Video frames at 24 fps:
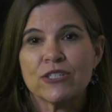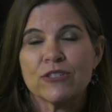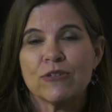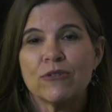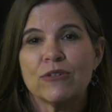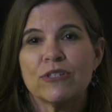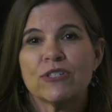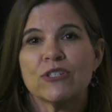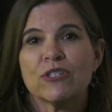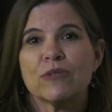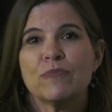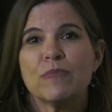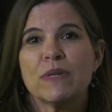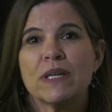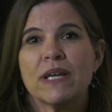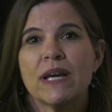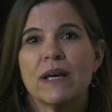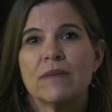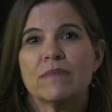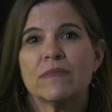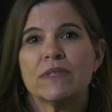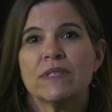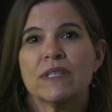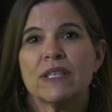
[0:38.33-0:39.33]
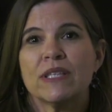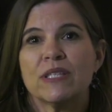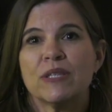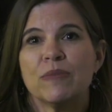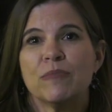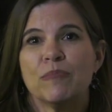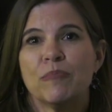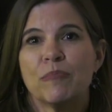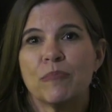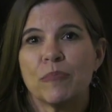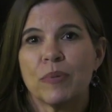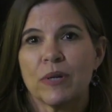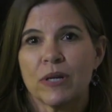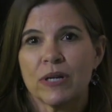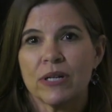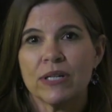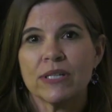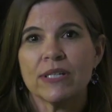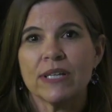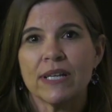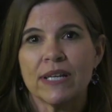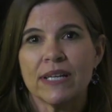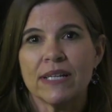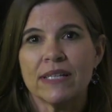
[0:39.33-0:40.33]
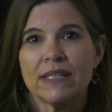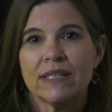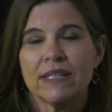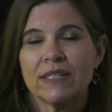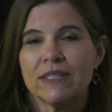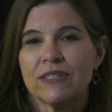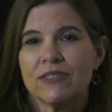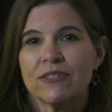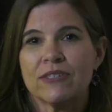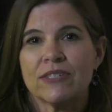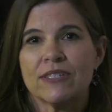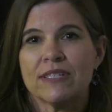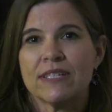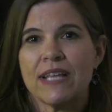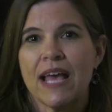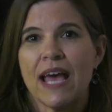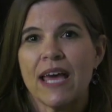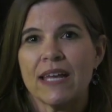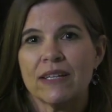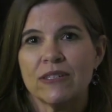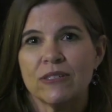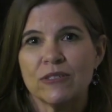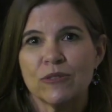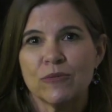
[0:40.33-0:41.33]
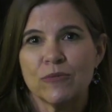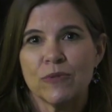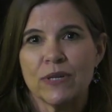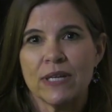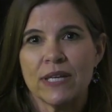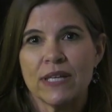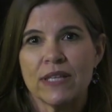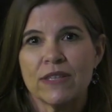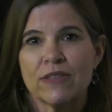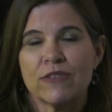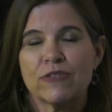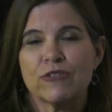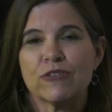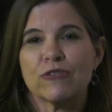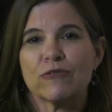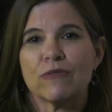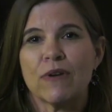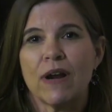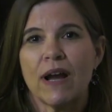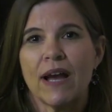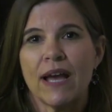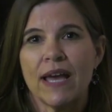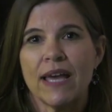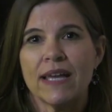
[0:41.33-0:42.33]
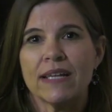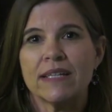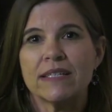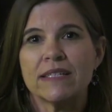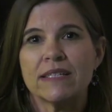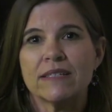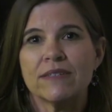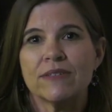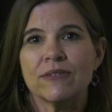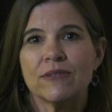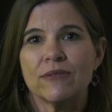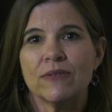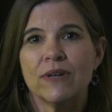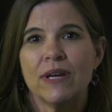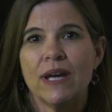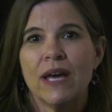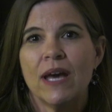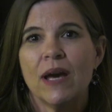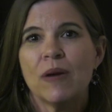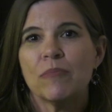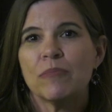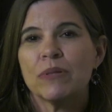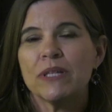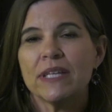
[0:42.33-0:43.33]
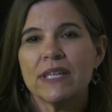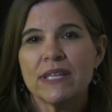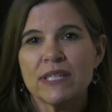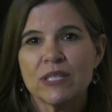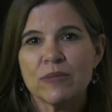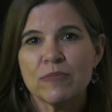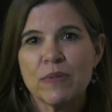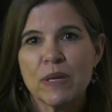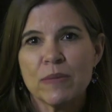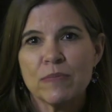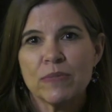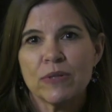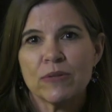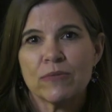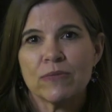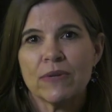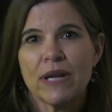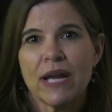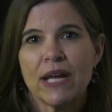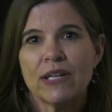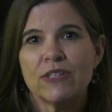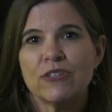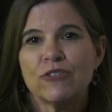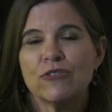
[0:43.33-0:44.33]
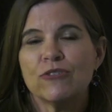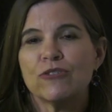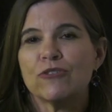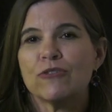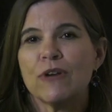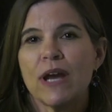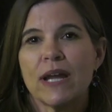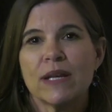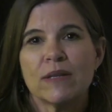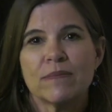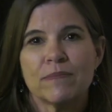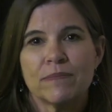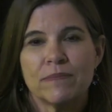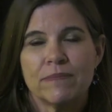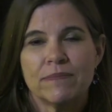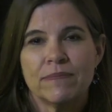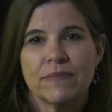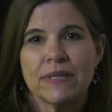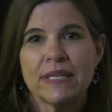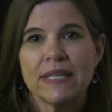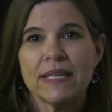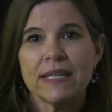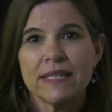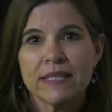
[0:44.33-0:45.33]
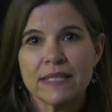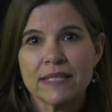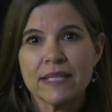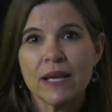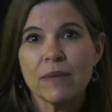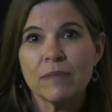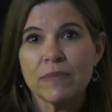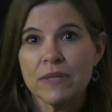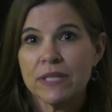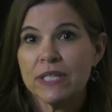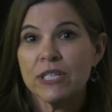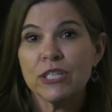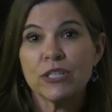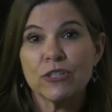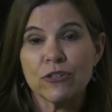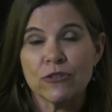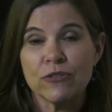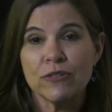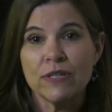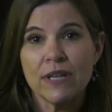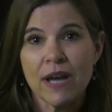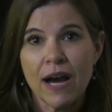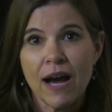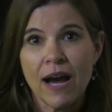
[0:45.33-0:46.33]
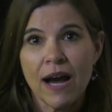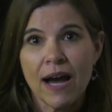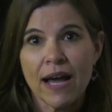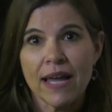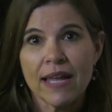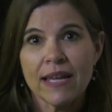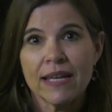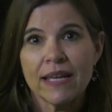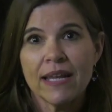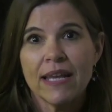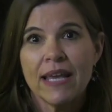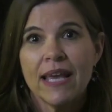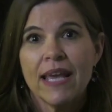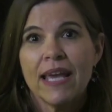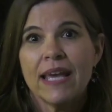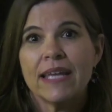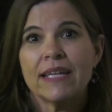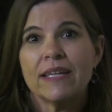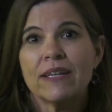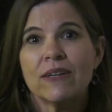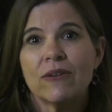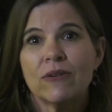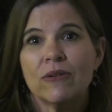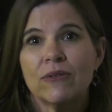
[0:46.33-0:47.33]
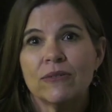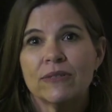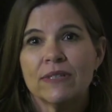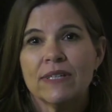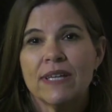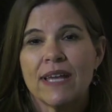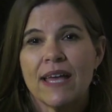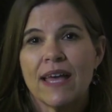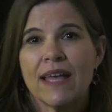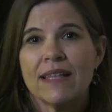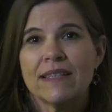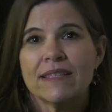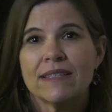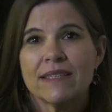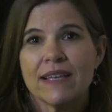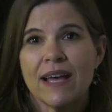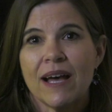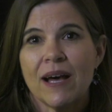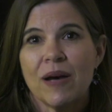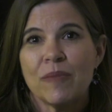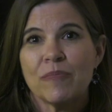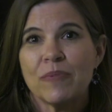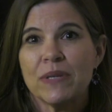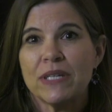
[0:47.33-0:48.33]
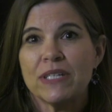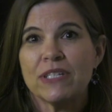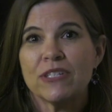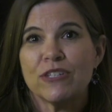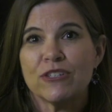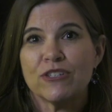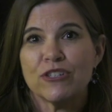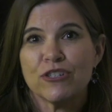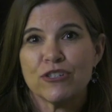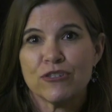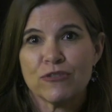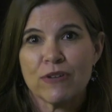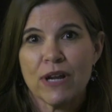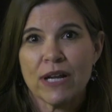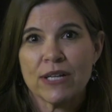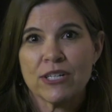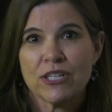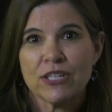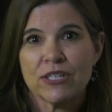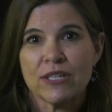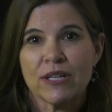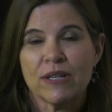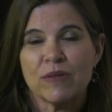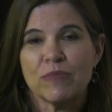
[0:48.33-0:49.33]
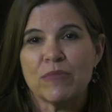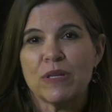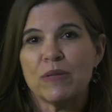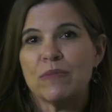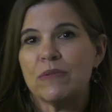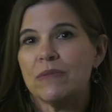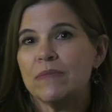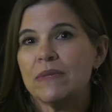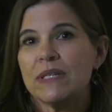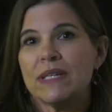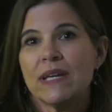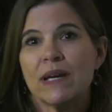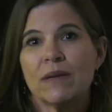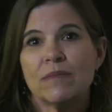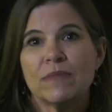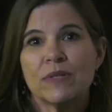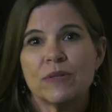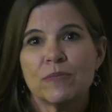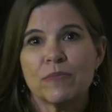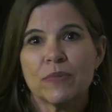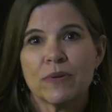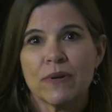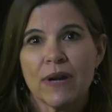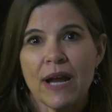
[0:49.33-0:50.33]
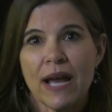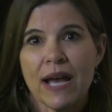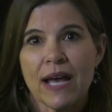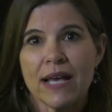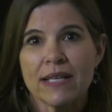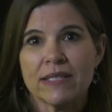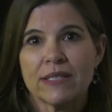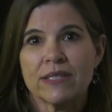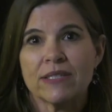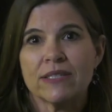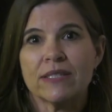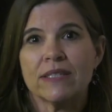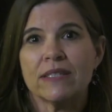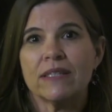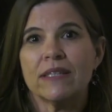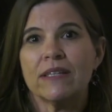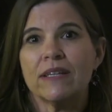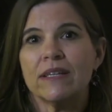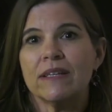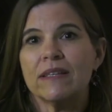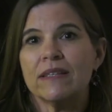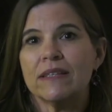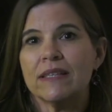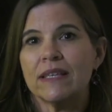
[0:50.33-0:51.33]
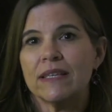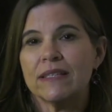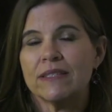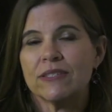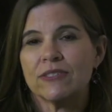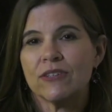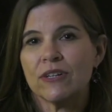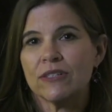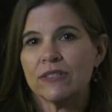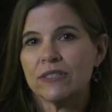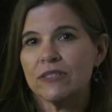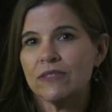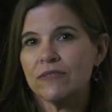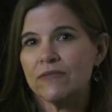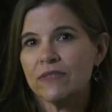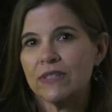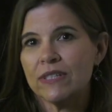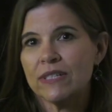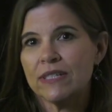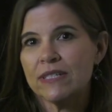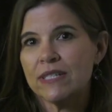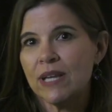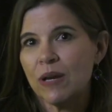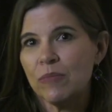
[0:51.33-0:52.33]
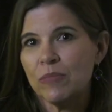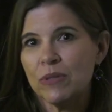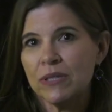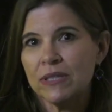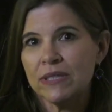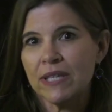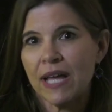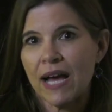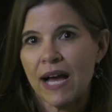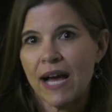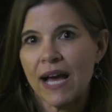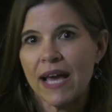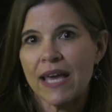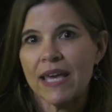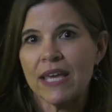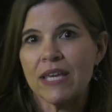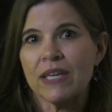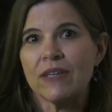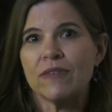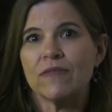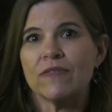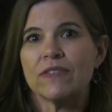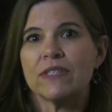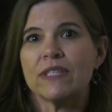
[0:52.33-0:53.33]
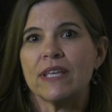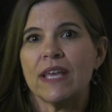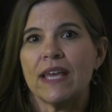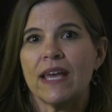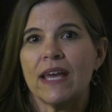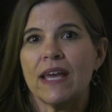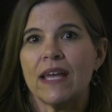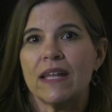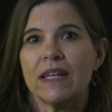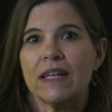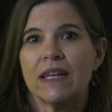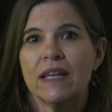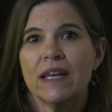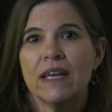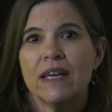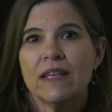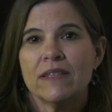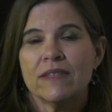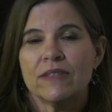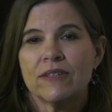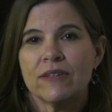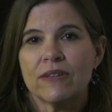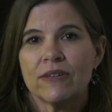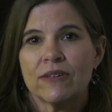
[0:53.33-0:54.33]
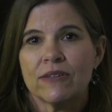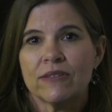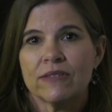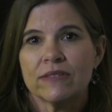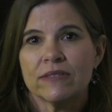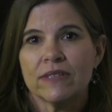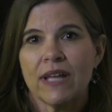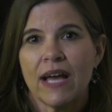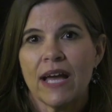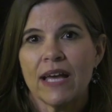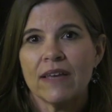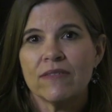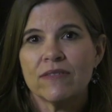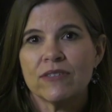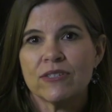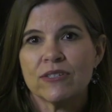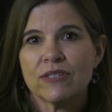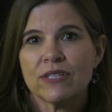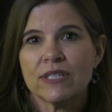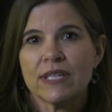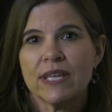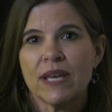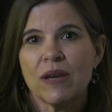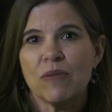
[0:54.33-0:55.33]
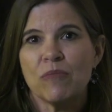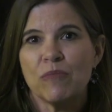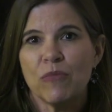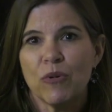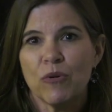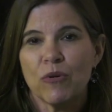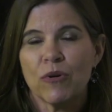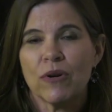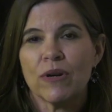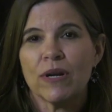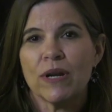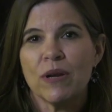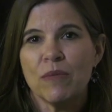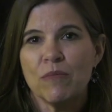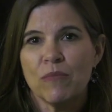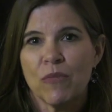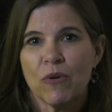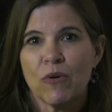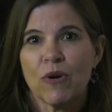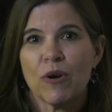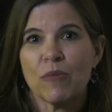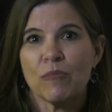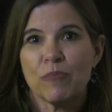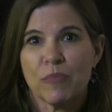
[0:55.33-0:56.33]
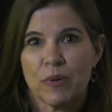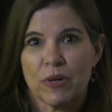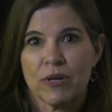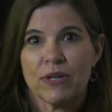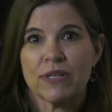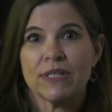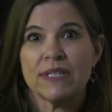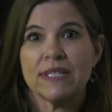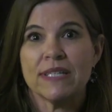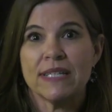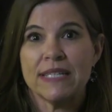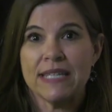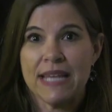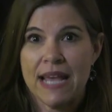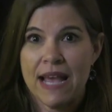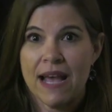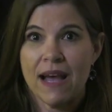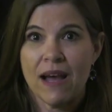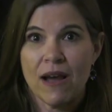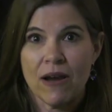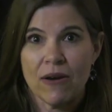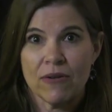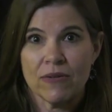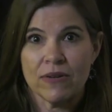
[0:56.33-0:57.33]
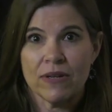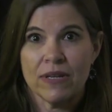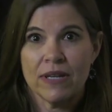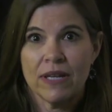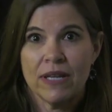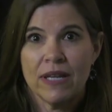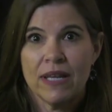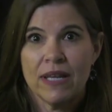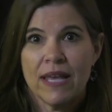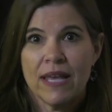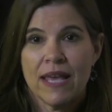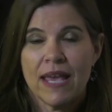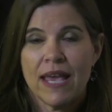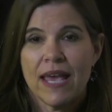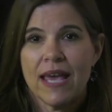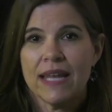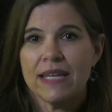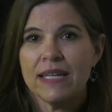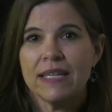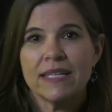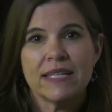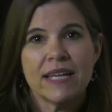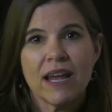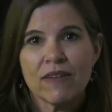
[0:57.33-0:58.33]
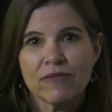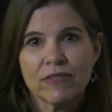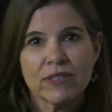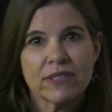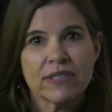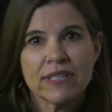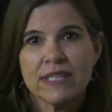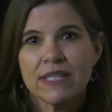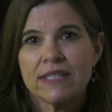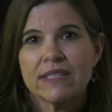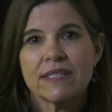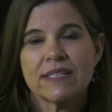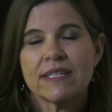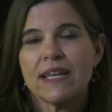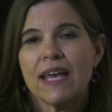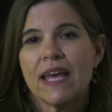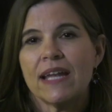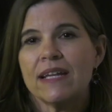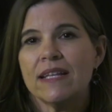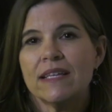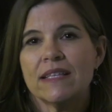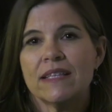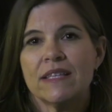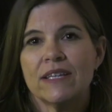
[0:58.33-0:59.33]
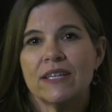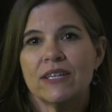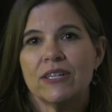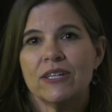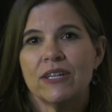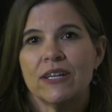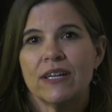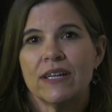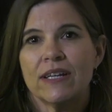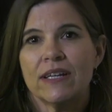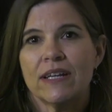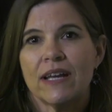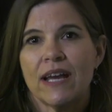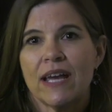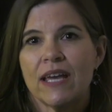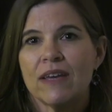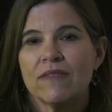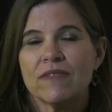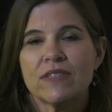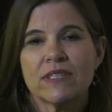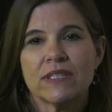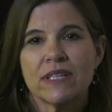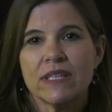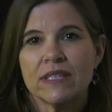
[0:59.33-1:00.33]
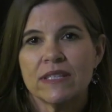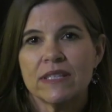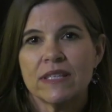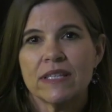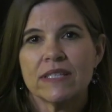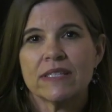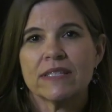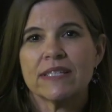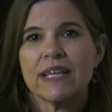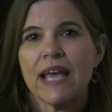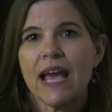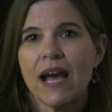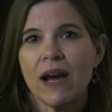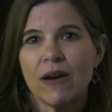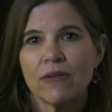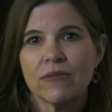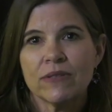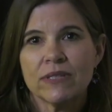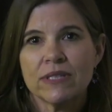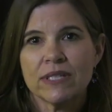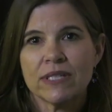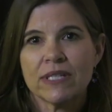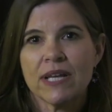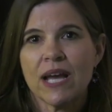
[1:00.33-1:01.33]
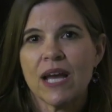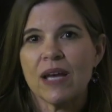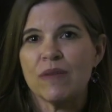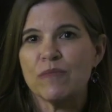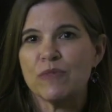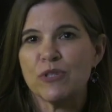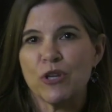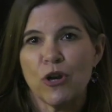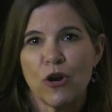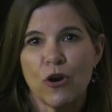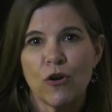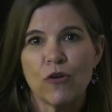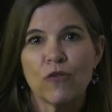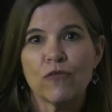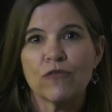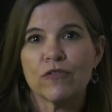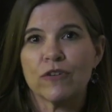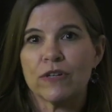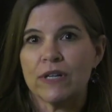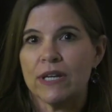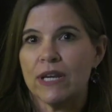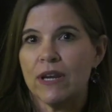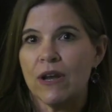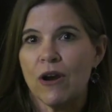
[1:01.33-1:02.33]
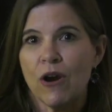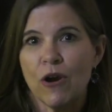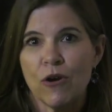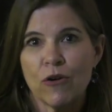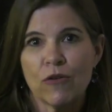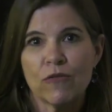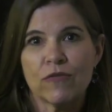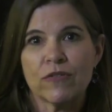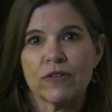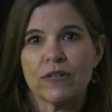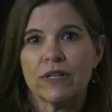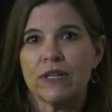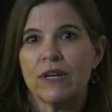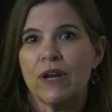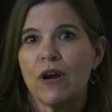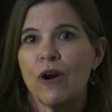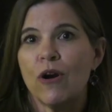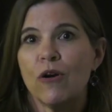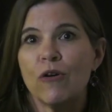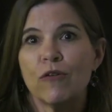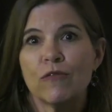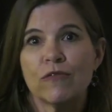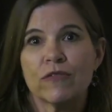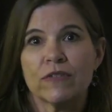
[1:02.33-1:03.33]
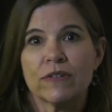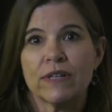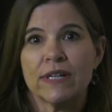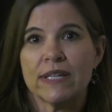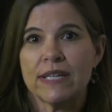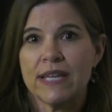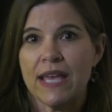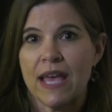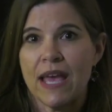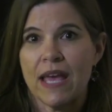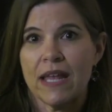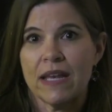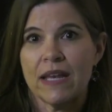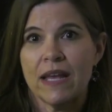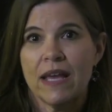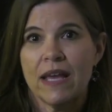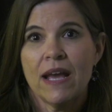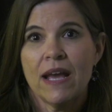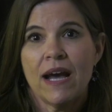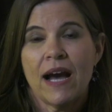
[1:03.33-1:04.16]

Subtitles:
So it just becomes this burden that you're saddled with, trying to please people around you, try to be something you're not, and it only ends up in destruction. People become depressed, and they start living double lives, and their lives just get more and more burdened down, and it never leads to anything good. I have seen this countless times over and over and over again.